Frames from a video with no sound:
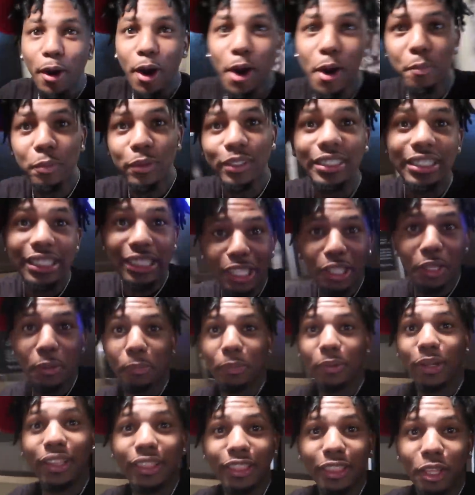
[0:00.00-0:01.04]
purposely
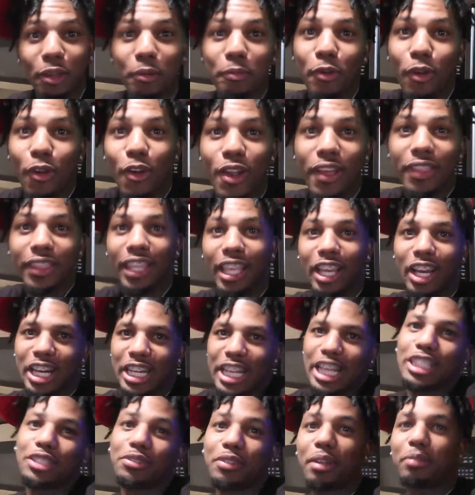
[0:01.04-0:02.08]
put them on there.
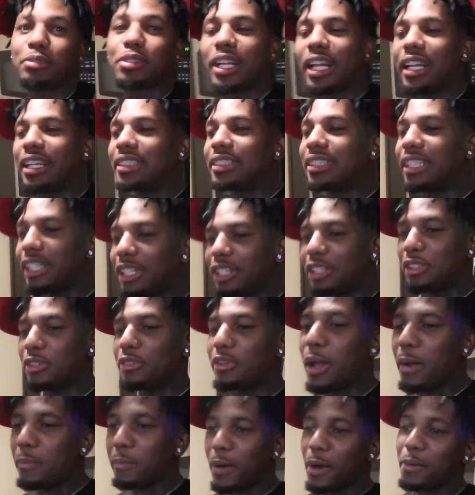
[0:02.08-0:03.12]
That's what I'm trying to tell
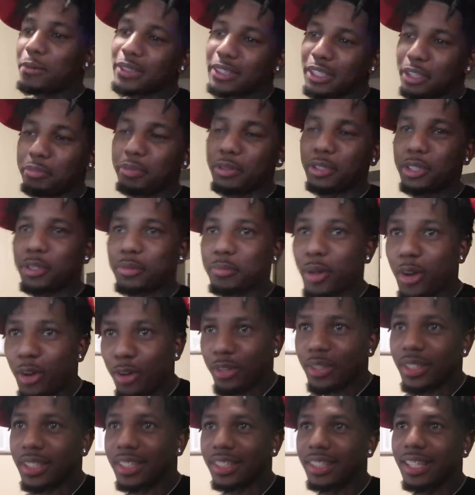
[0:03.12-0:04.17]
you. I purposely put them
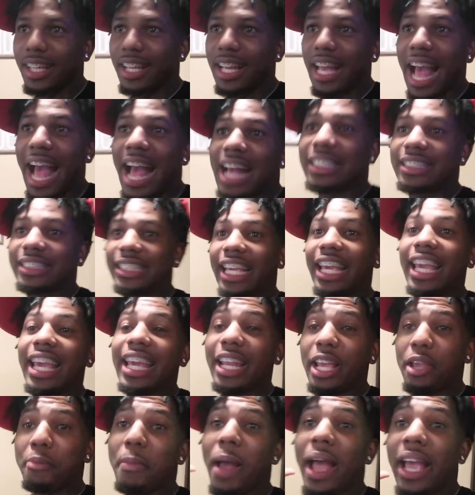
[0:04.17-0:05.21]
on there. No. I
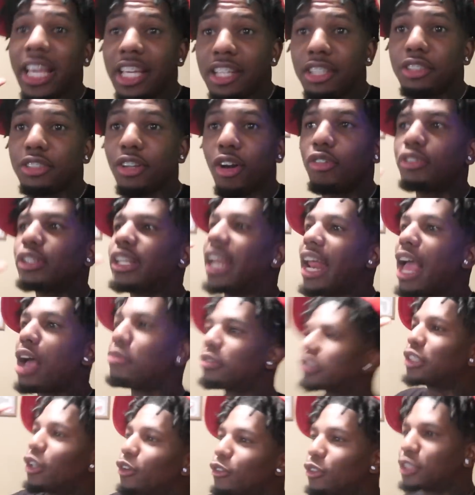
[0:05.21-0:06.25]
said in my intro that I
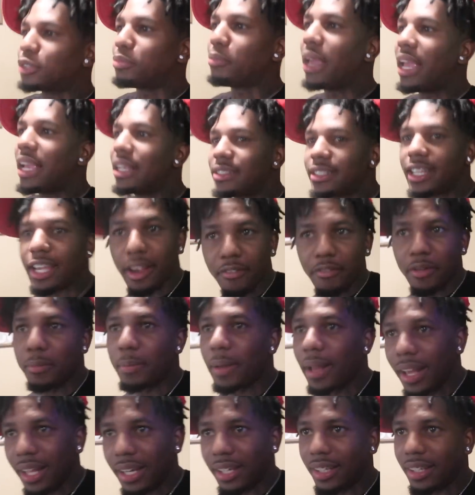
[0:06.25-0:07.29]
was gonna smash
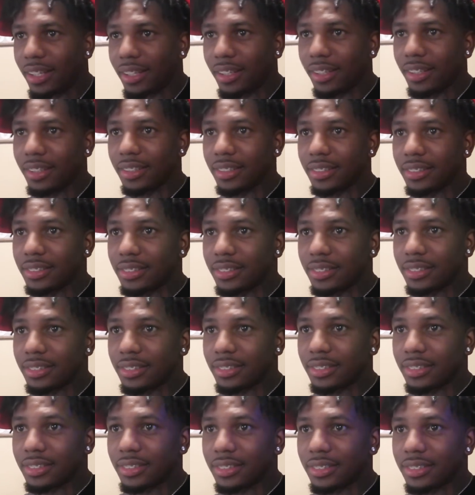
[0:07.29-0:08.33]
everybody. So you did it on
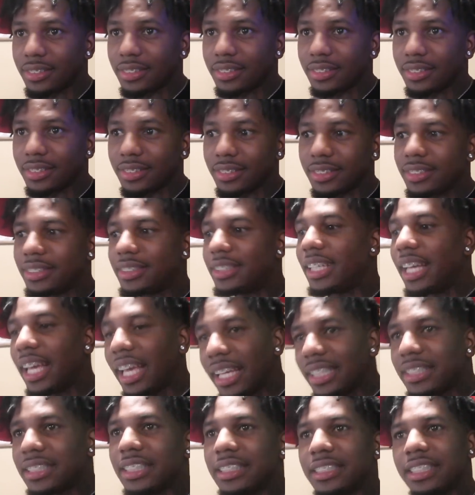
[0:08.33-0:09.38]
purpose?
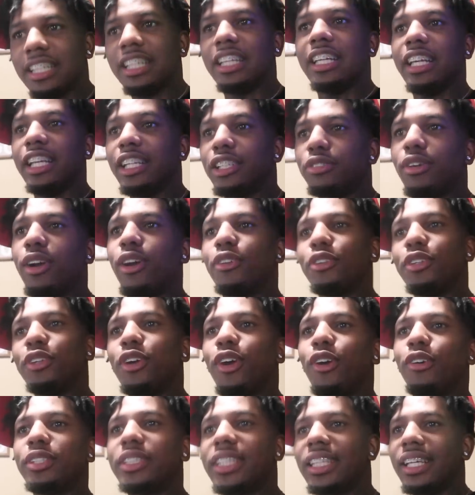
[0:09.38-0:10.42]
Yes, it's in the intro. You
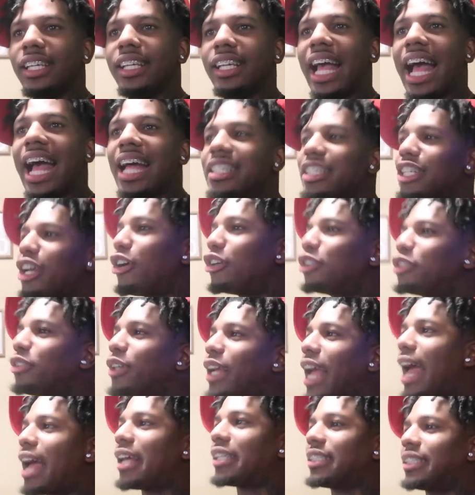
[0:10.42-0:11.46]
gonna see? I told you.
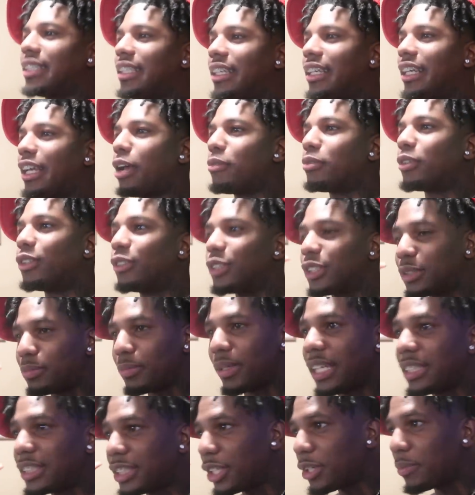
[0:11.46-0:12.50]
I said I'm gonna
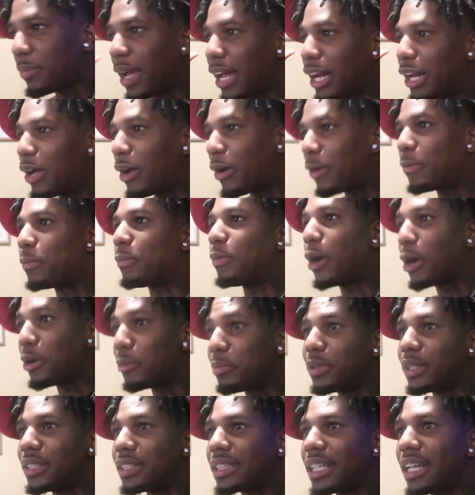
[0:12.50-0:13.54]
smash everybody on
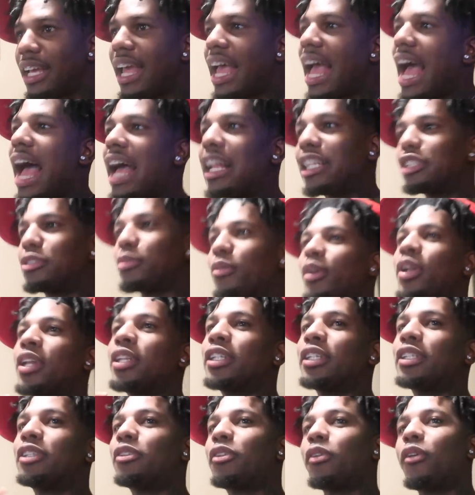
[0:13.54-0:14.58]
purpose. I just wanted
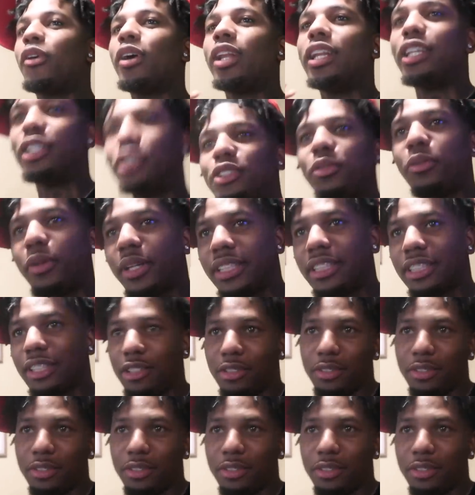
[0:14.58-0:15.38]
to throw a little twist